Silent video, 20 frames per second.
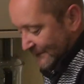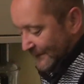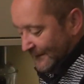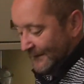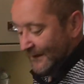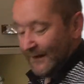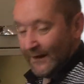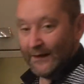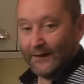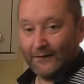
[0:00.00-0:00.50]

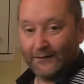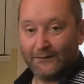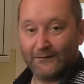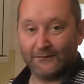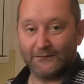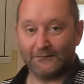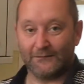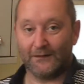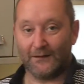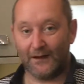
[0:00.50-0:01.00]
Yeah,
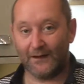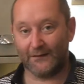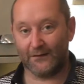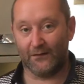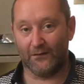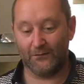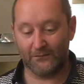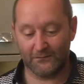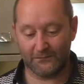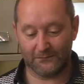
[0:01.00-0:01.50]
I
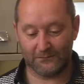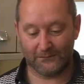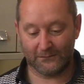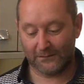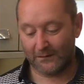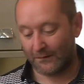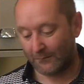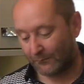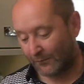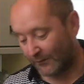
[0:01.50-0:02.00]
know,
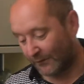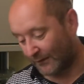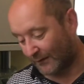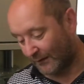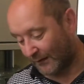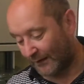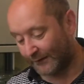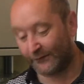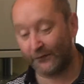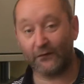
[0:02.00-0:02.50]

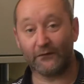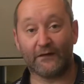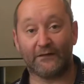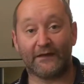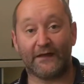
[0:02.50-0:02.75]
but I know they're